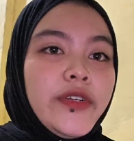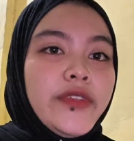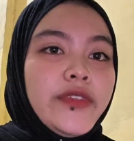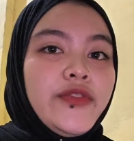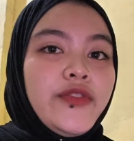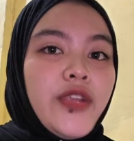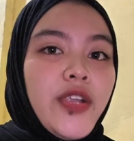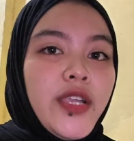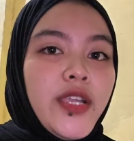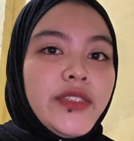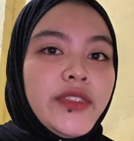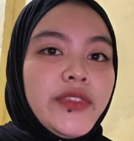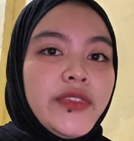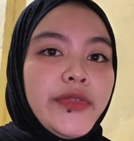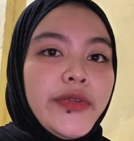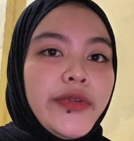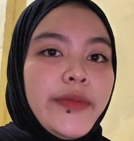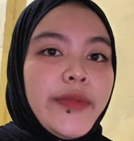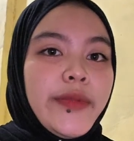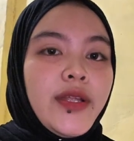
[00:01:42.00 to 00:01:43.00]
a drugs
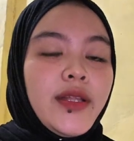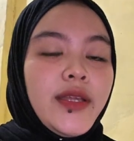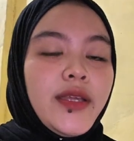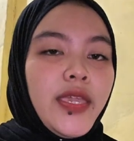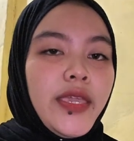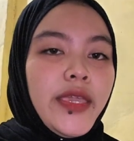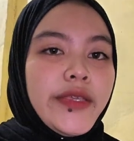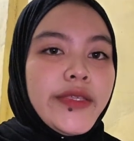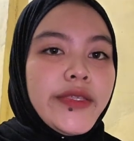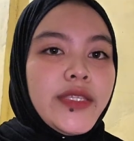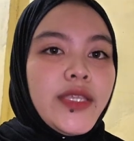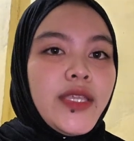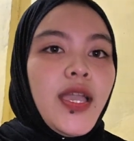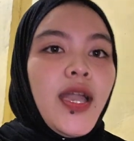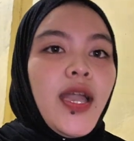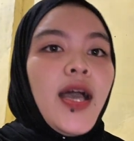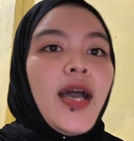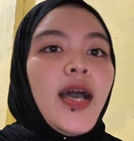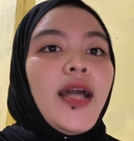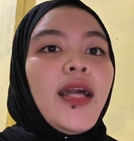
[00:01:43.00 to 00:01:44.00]
criminal case,
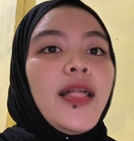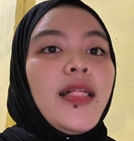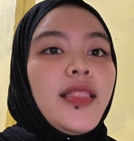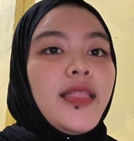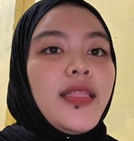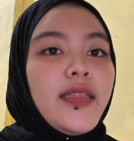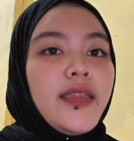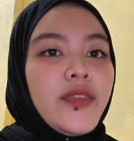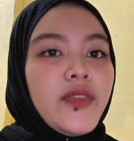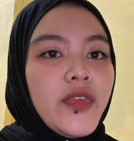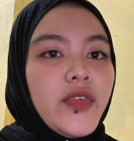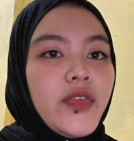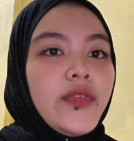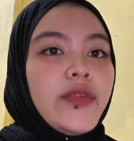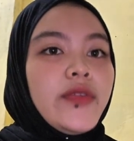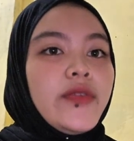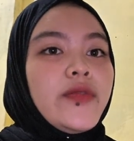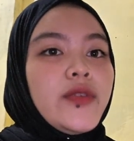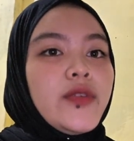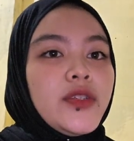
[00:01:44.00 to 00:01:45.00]
a letter
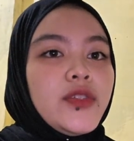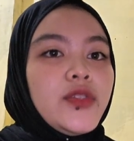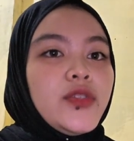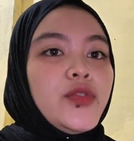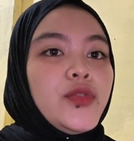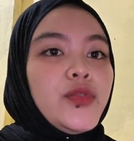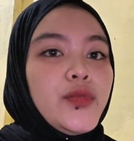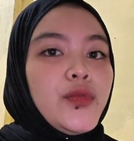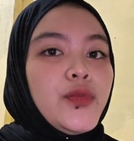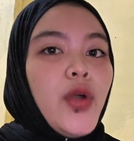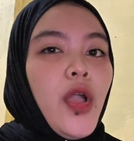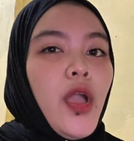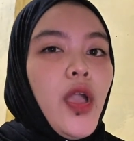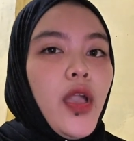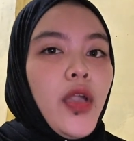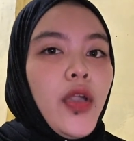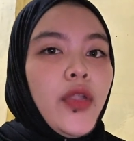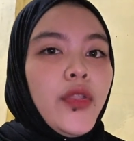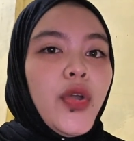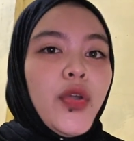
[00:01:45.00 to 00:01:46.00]
refers to
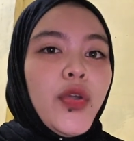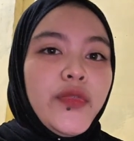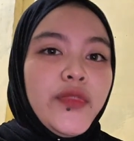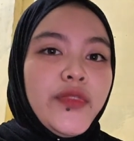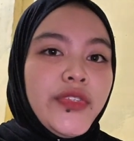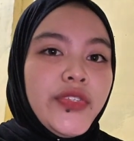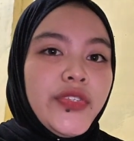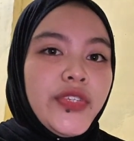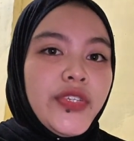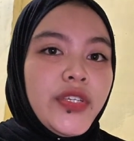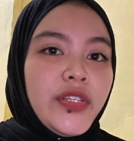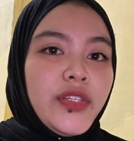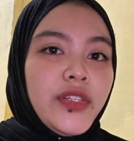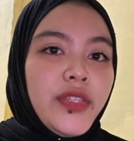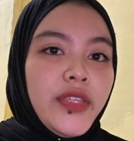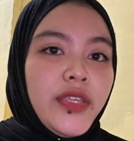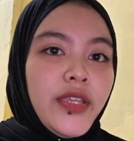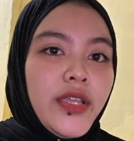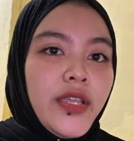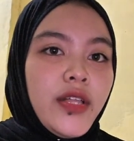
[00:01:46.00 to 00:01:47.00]
an official
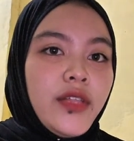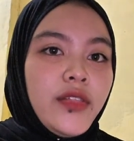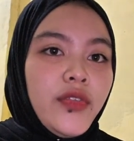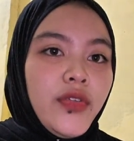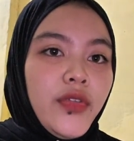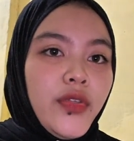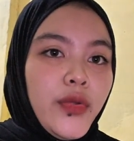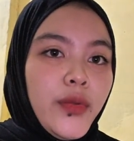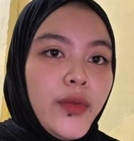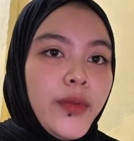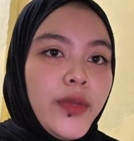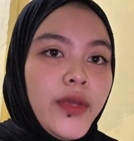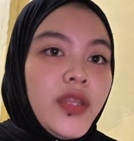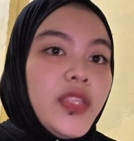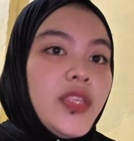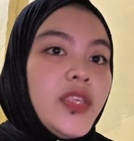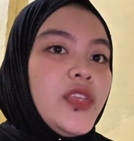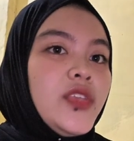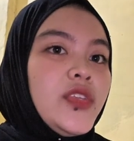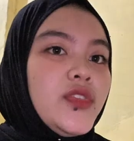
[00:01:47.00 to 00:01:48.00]
legal
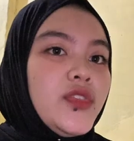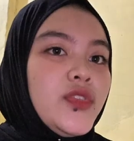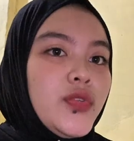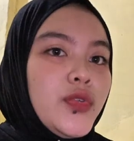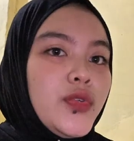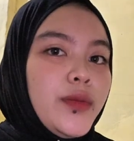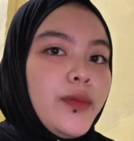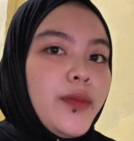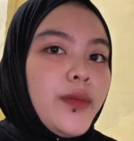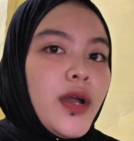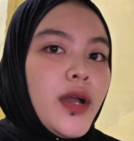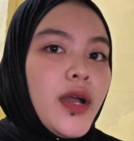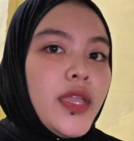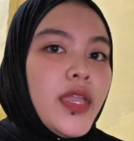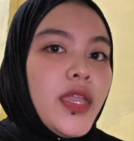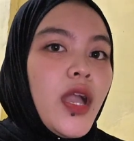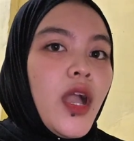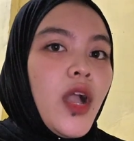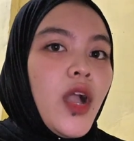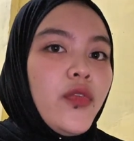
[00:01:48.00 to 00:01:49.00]
document issued
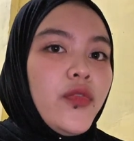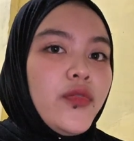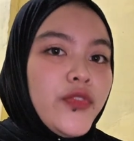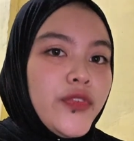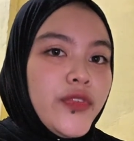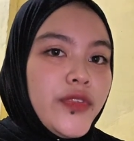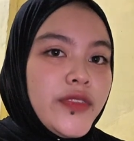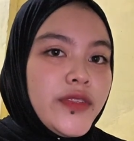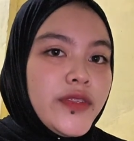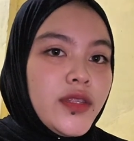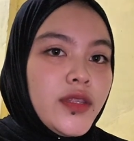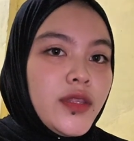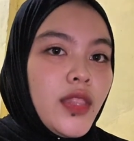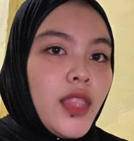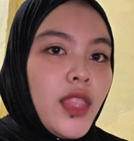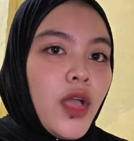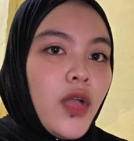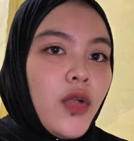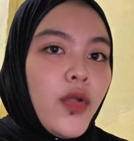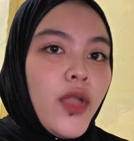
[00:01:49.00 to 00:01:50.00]
by authorized
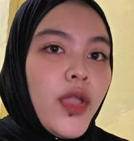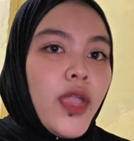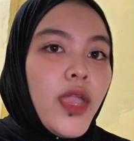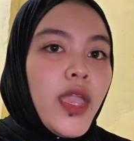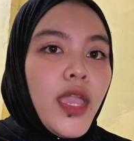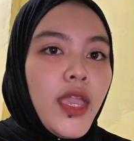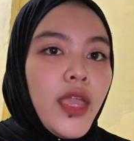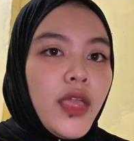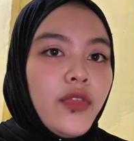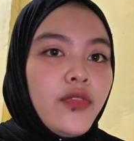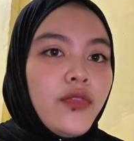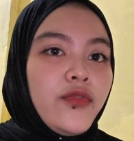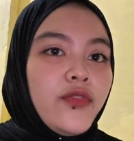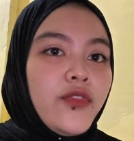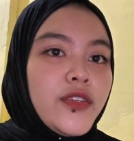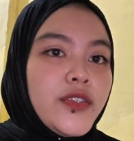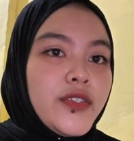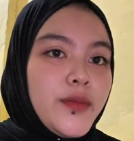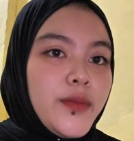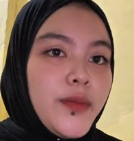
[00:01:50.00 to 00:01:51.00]
law
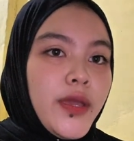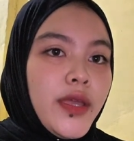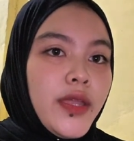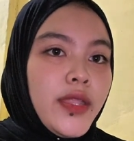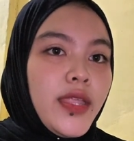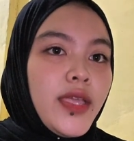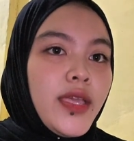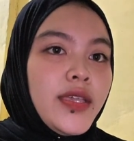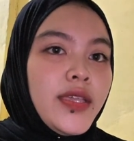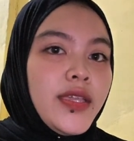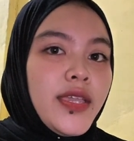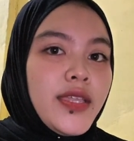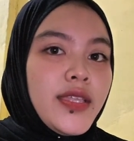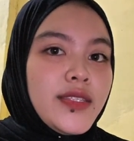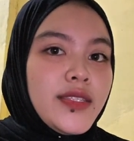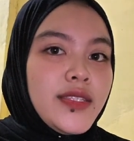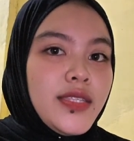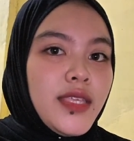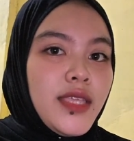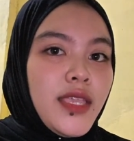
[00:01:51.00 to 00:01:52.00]
enforcement
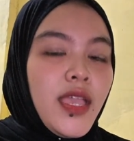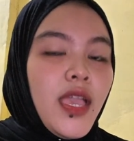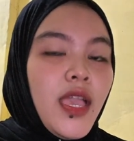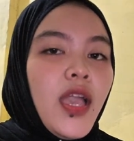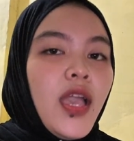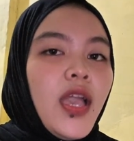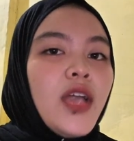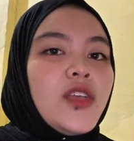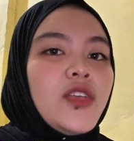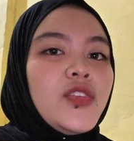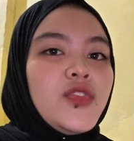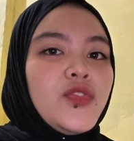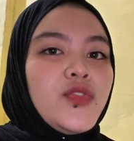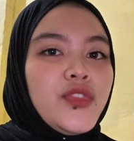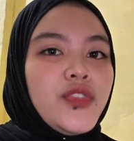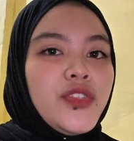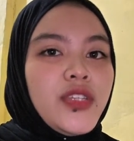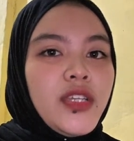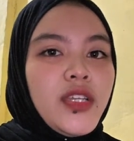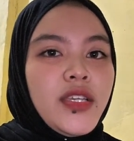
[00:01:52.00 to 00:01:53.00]
agency,
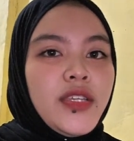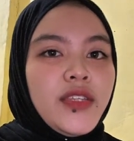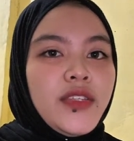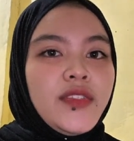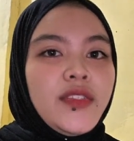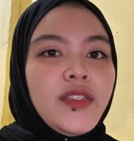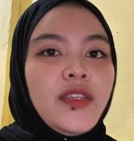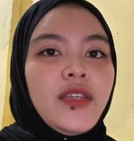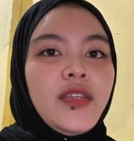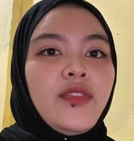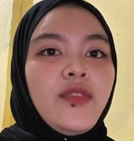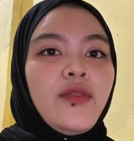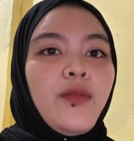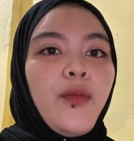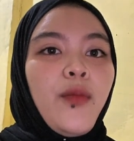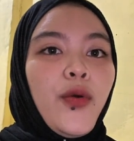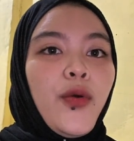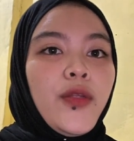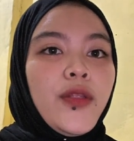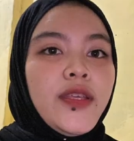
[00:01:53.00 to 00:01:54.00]
such as the
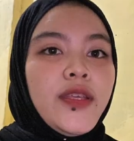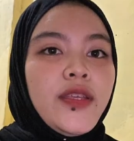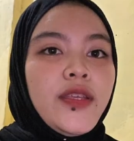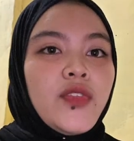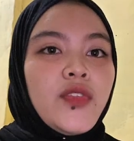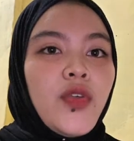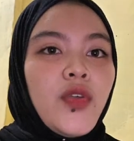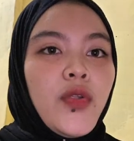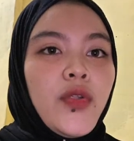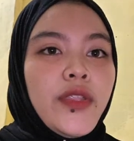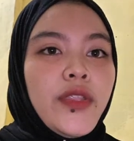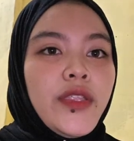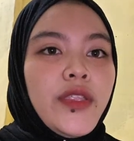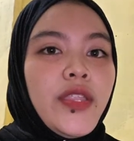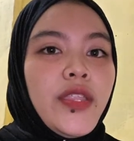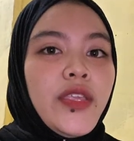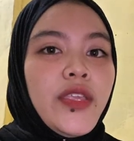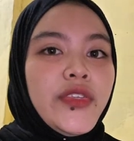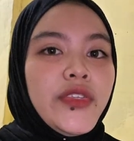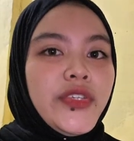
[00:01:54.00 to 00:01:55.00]
police or the
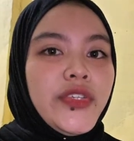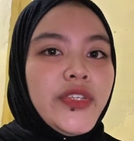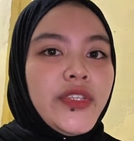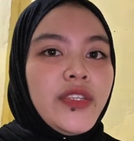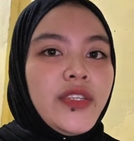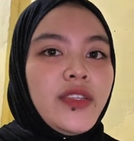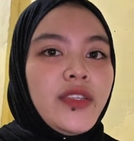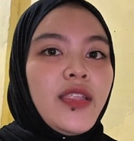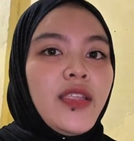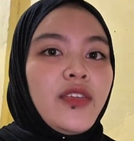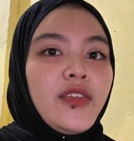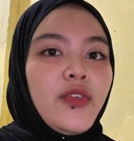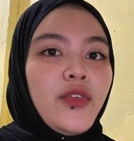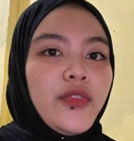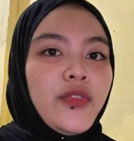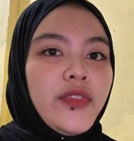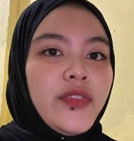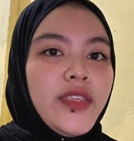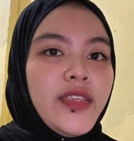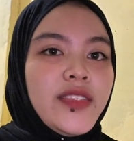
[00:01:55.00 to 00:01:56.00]
National
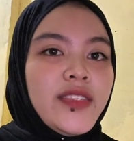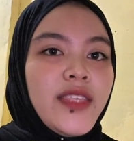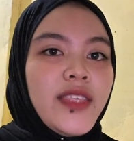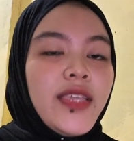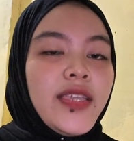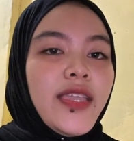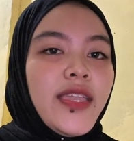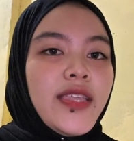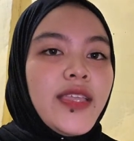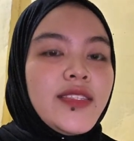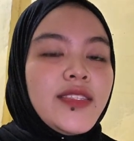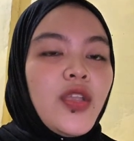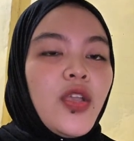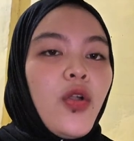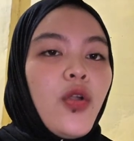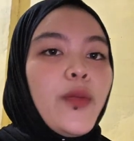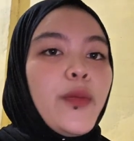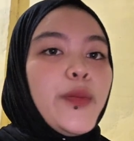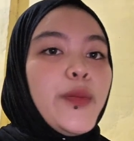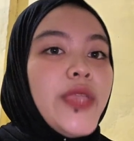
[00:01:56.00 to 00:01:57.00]
Narcotics Agency
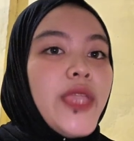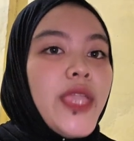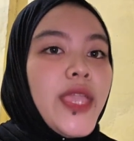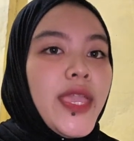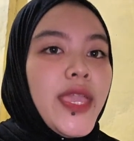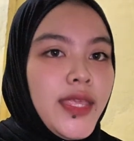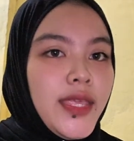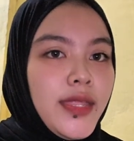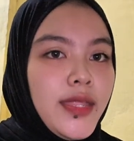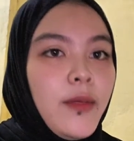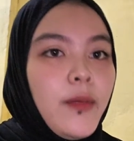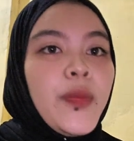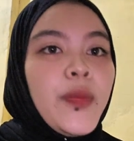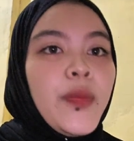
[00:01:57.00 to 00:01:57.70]
or BNN,